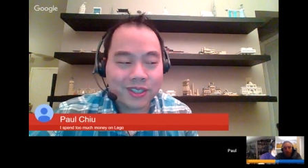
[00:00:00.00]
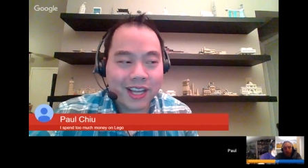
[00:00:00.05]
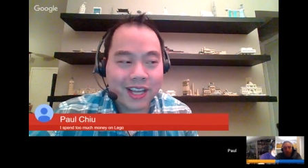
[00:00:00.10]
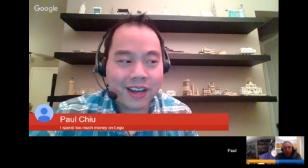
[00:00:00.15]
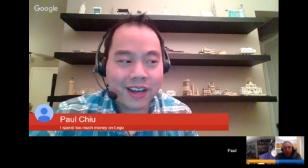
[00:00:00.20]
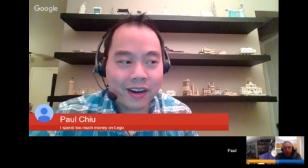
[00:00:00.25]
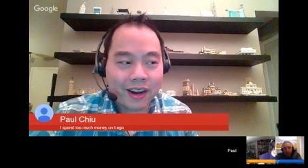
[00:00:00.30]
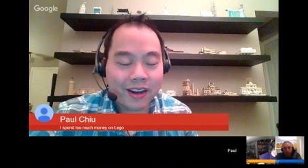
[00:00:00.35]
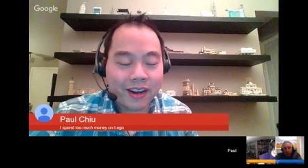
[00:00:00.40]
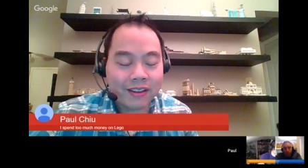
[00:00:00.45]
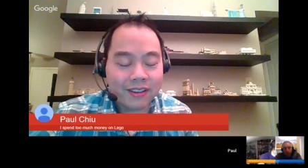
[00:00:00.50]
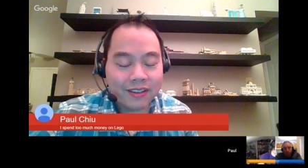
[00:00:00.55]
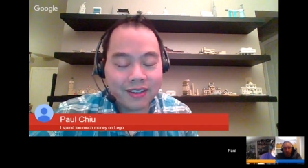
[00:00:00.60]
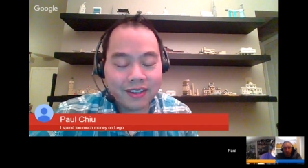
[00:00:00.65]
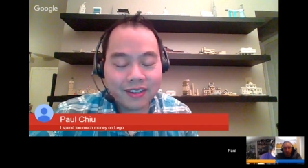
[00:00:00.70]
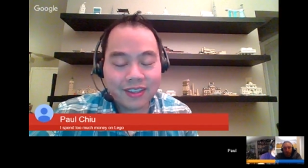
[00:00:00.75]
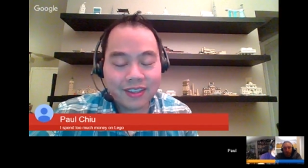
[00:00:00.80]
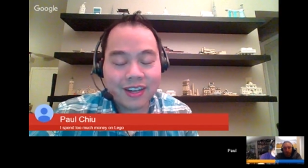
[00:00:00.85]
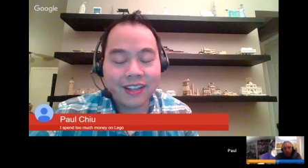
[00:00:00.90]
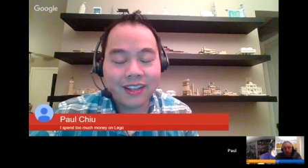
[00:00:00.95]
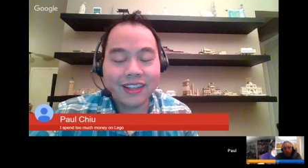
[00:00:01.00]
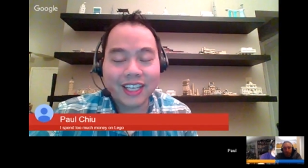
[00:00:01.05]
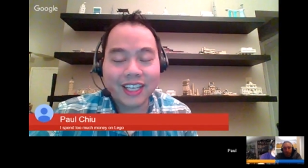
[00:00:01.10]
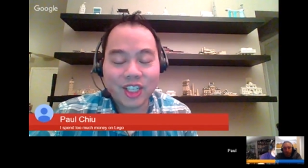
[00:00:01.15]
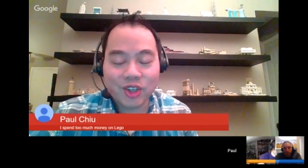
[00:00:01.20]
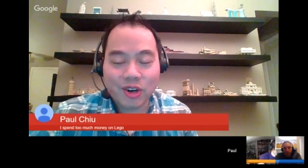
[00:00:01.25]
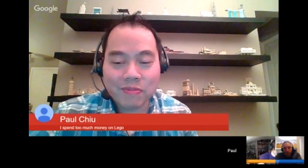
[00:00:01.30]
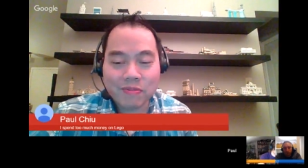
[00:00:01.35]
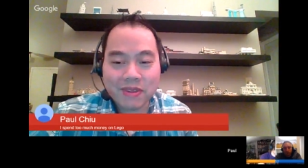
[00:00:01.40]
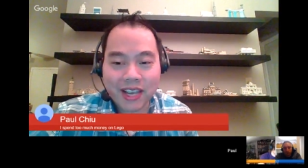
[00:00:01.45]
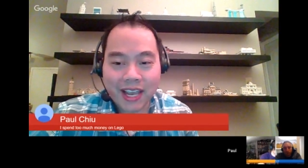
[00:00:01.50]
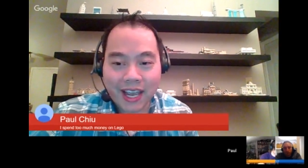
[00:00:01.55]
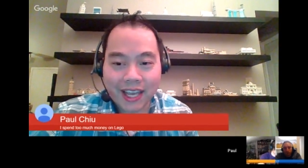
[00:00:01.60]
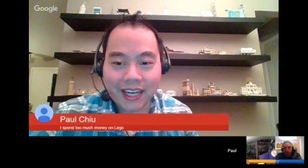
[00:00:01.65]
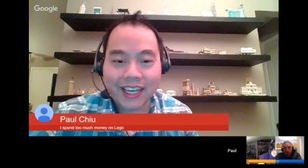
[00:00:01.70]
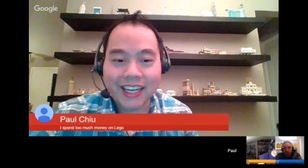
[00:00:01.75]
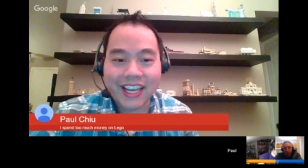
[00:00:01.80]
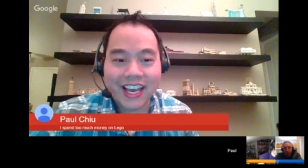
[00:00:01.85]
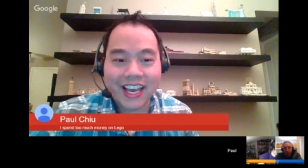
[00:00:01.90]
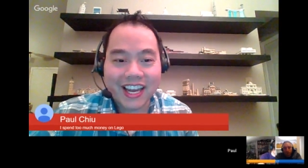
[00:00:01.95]
out, I the collector and me had
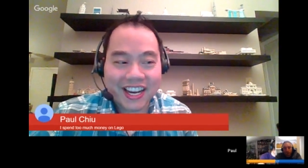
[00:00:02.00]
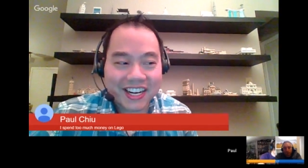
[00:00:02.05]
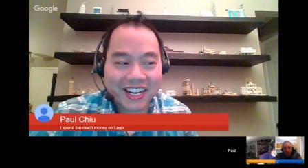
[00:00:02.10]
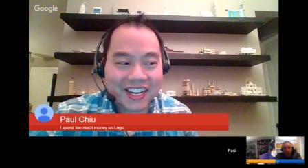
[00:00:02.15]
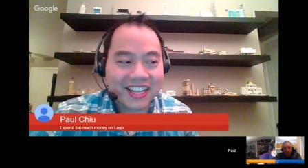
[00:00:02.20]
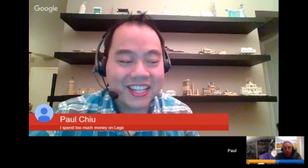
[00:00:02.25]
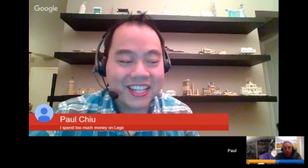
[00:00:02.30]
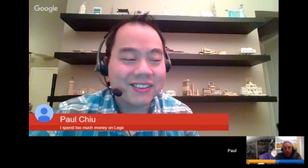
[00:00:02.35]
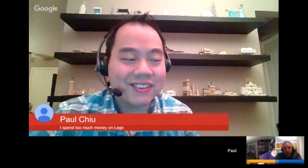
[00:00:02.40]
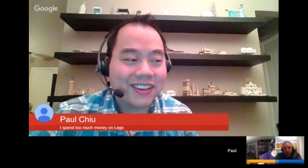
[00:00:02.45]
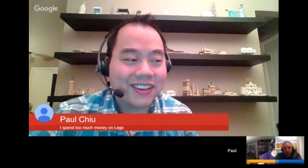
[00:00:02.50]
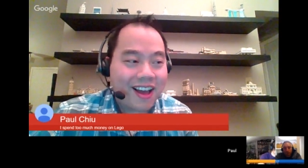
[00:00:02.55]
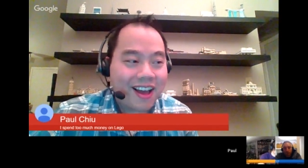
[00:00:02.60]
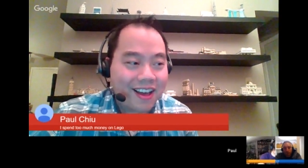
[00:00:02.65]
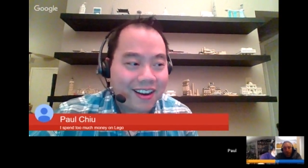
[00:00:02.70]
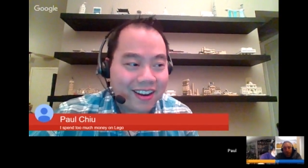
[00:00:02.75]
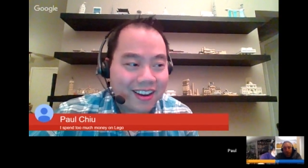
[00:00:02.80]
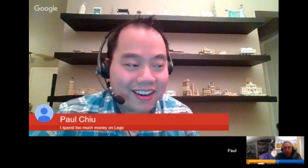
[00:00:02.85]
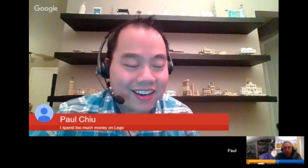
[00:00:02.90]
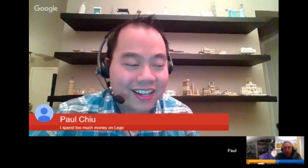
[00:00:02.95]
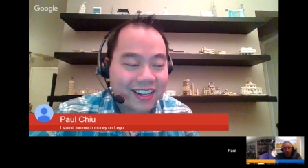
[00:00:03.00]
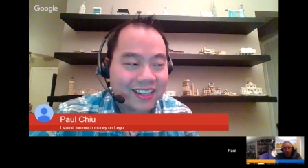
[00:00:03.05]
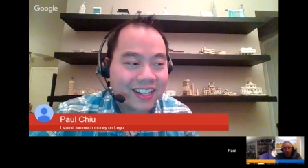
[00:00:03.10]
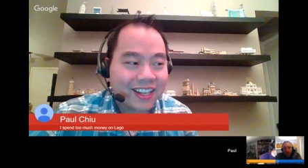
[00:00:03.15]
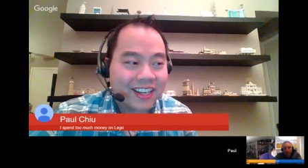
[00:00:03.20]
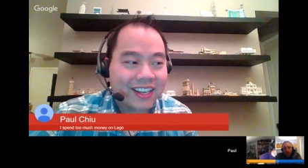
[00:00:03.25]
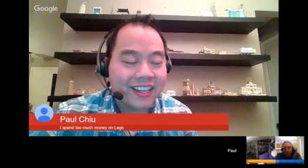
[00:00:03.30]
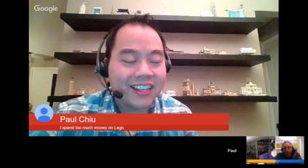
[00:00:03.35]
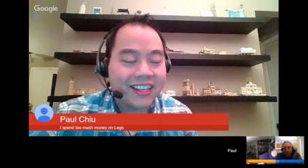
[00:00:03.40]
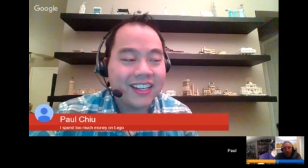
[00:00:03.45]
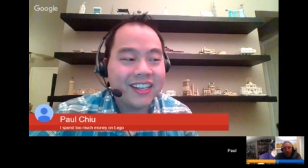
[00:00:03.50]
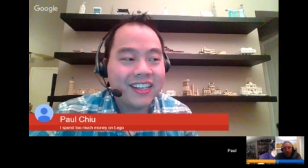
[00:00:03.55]
to get it, and so I got it, and then.